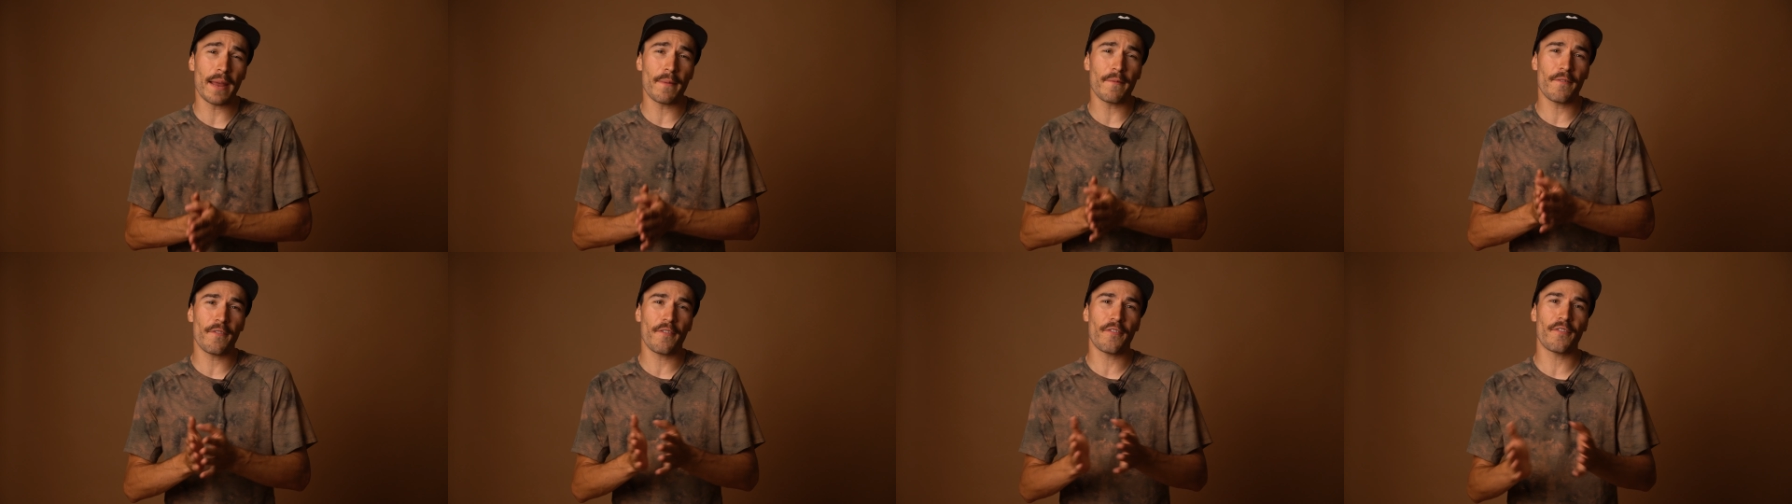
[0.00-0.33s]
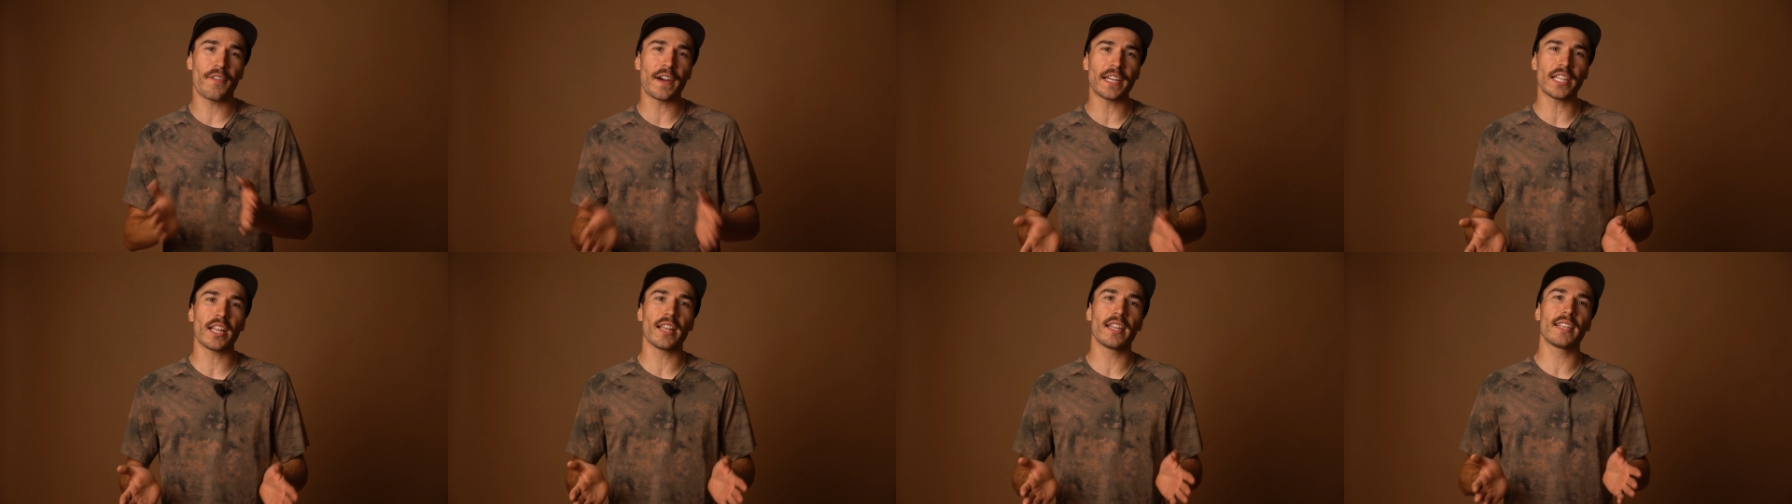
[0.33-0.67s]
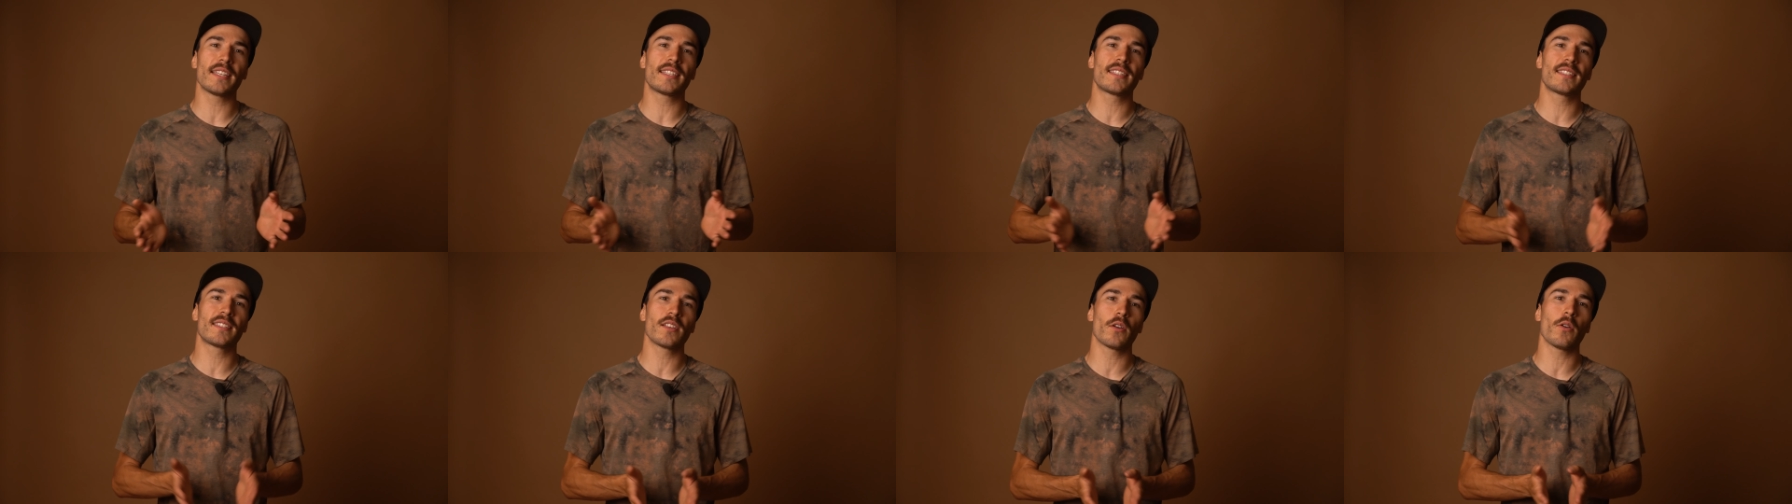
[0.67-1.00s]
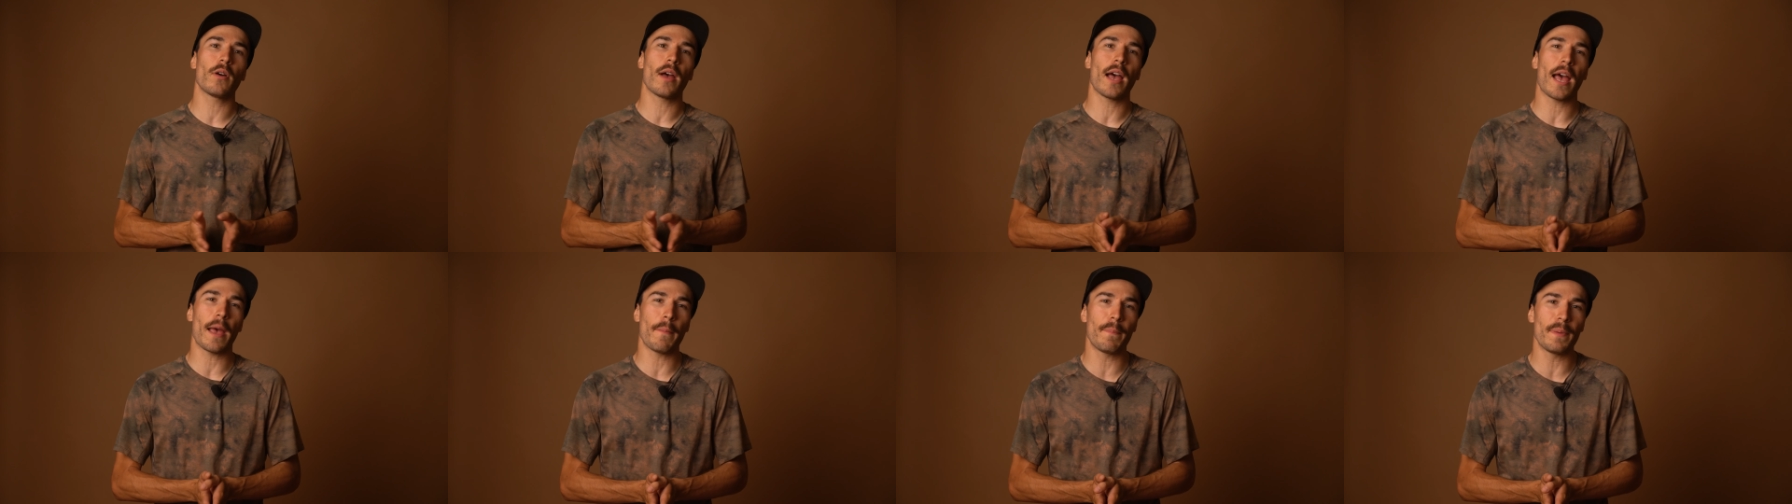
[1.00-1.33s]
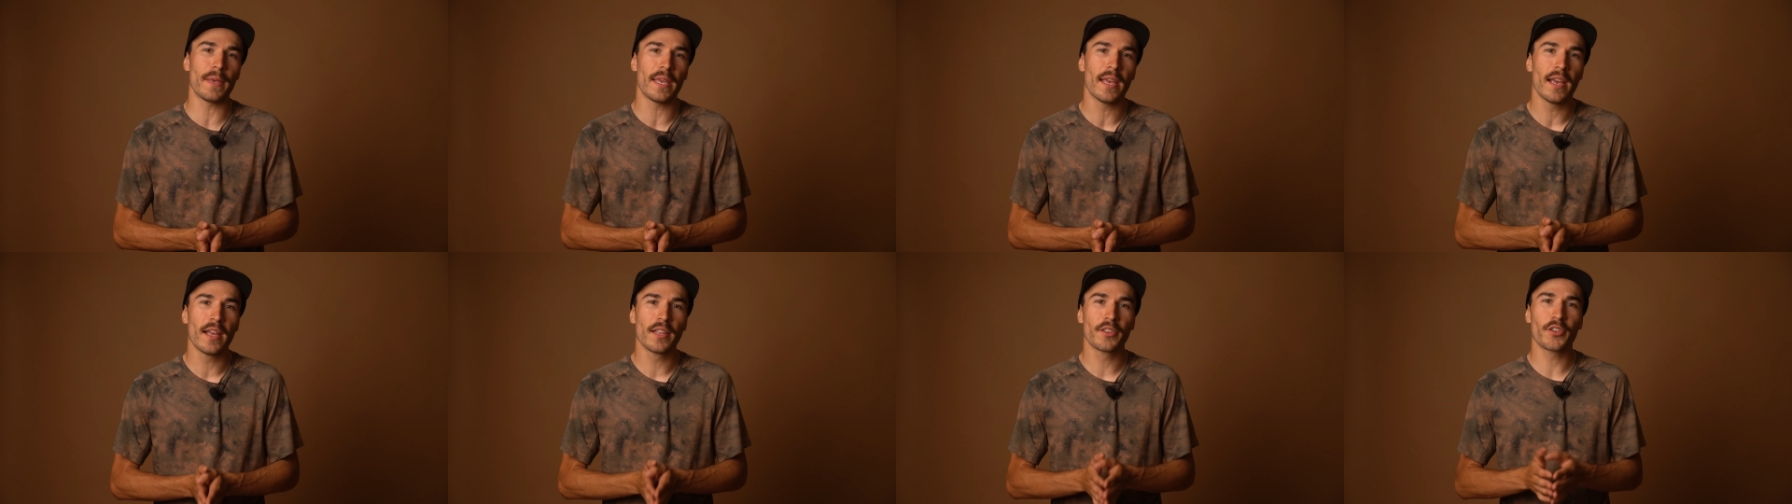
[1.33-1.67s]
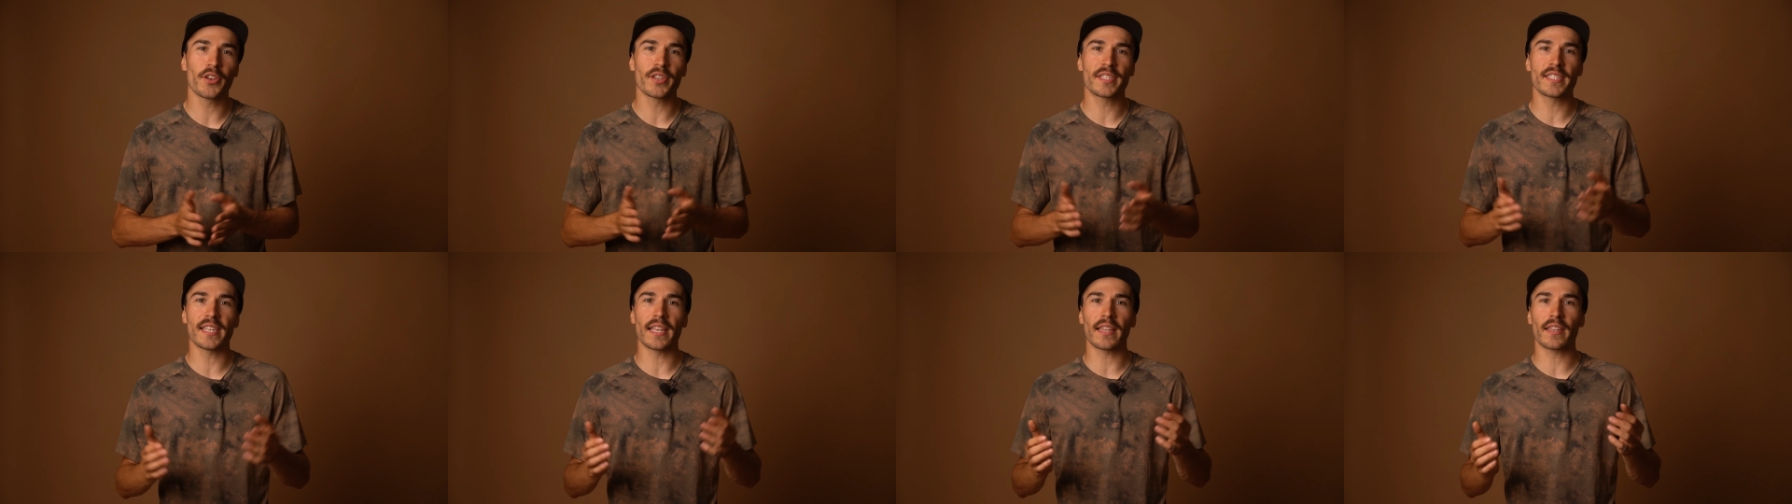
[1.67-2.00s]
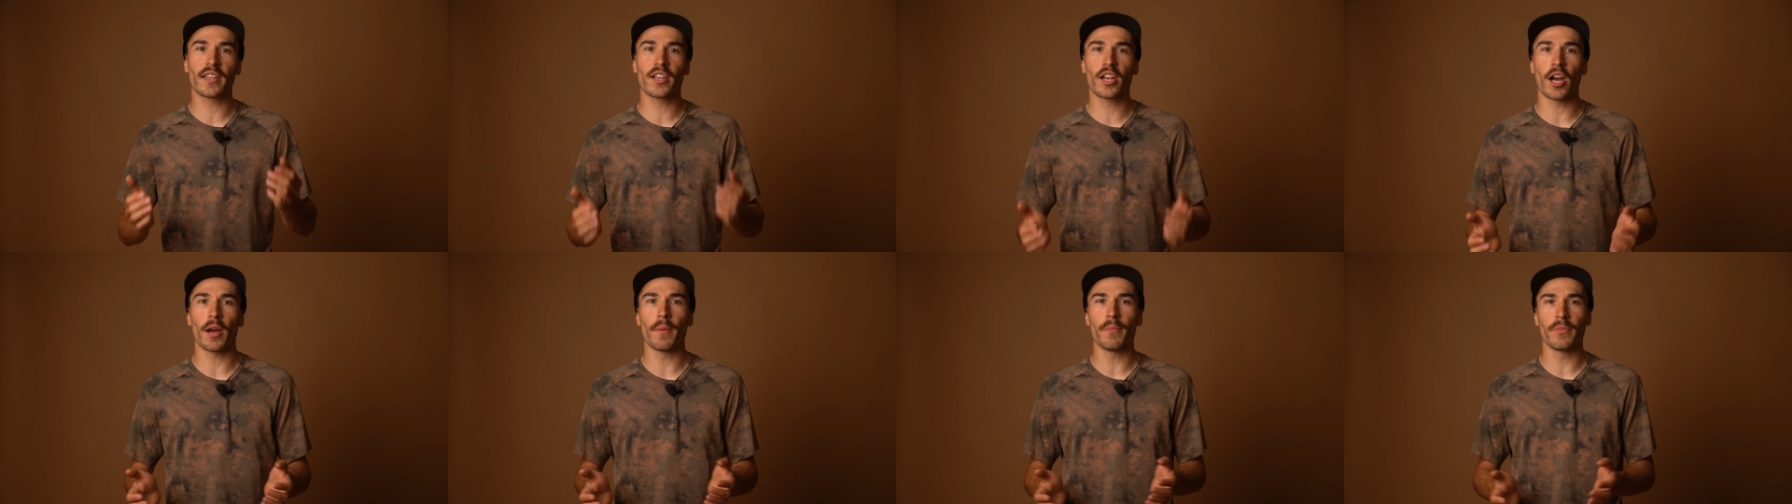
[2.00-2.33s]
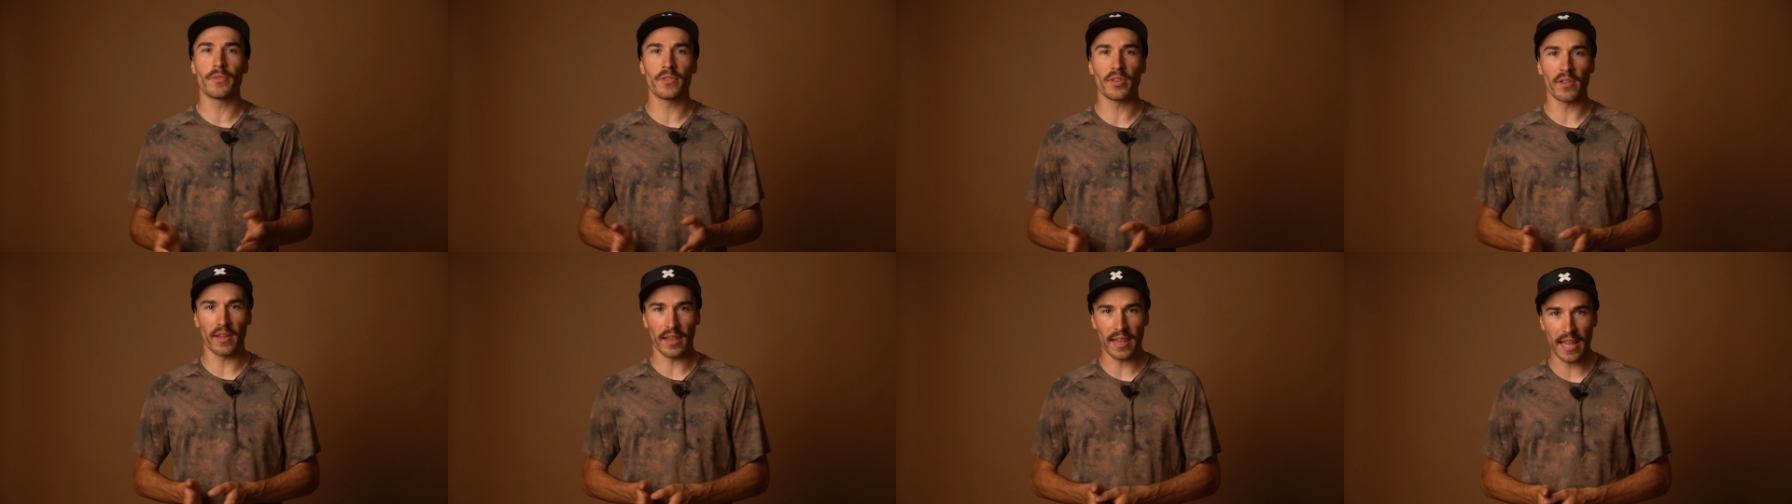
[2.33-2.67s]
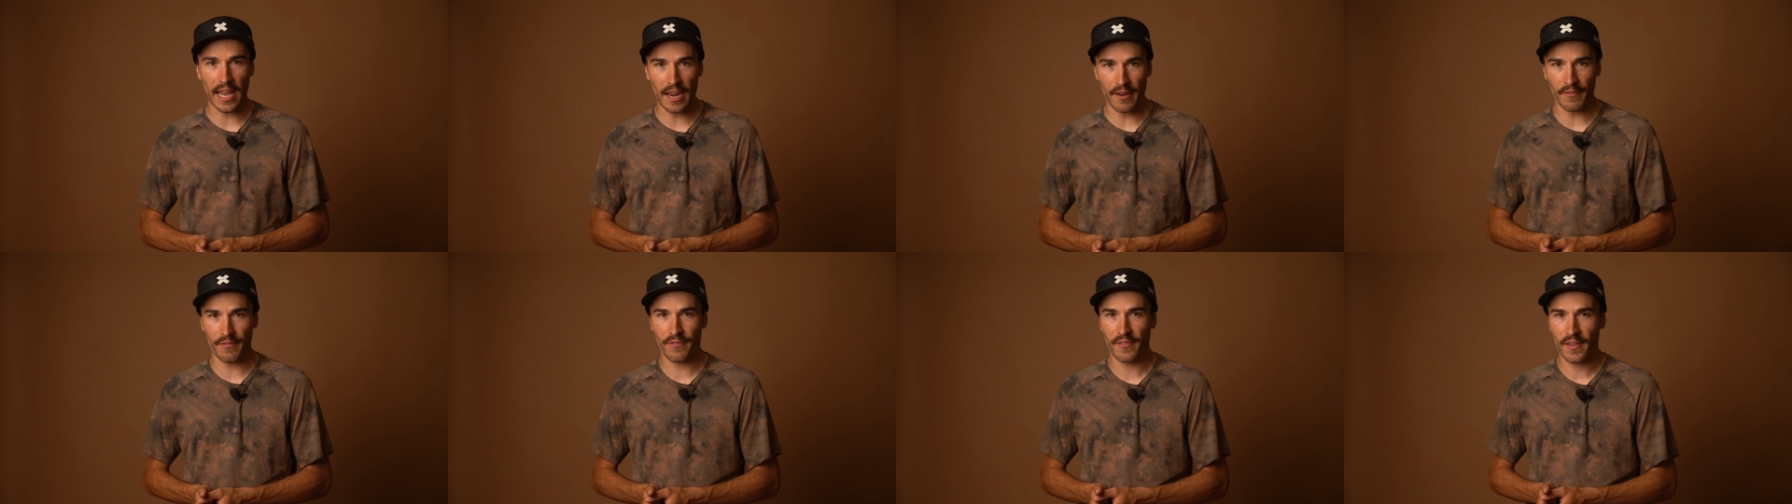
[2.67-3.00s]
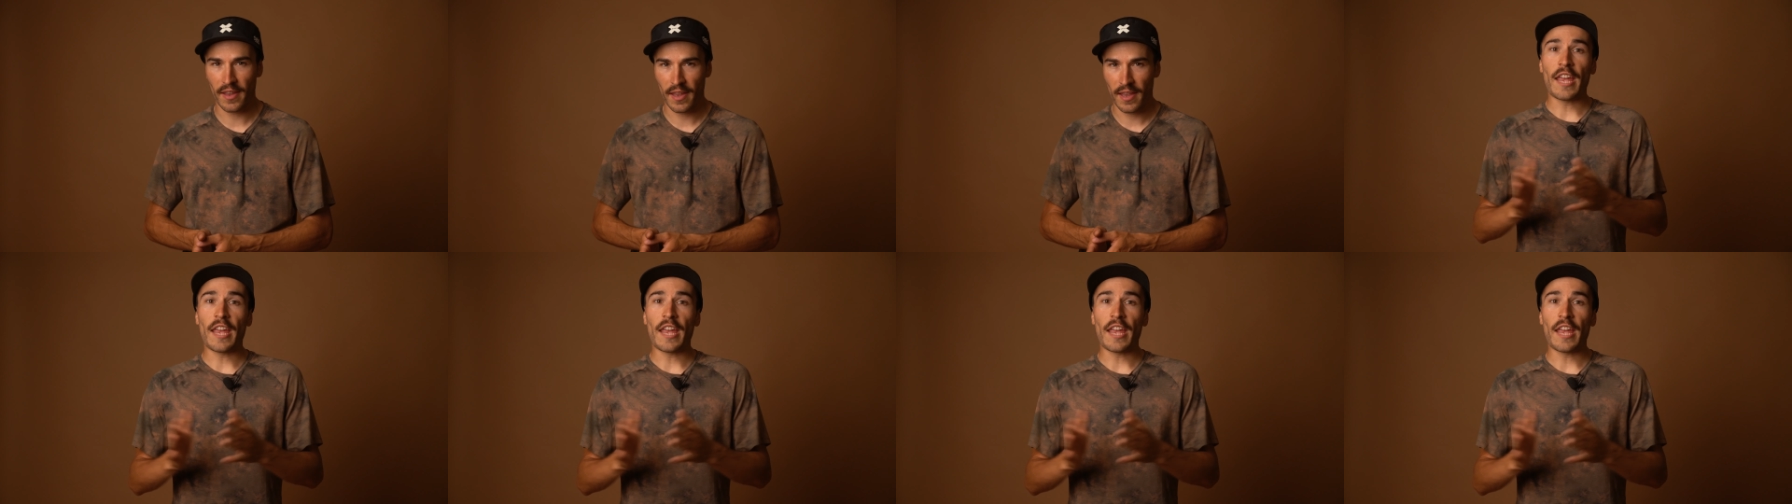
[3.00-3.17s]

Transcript: I'm finally so happy to see it come to life.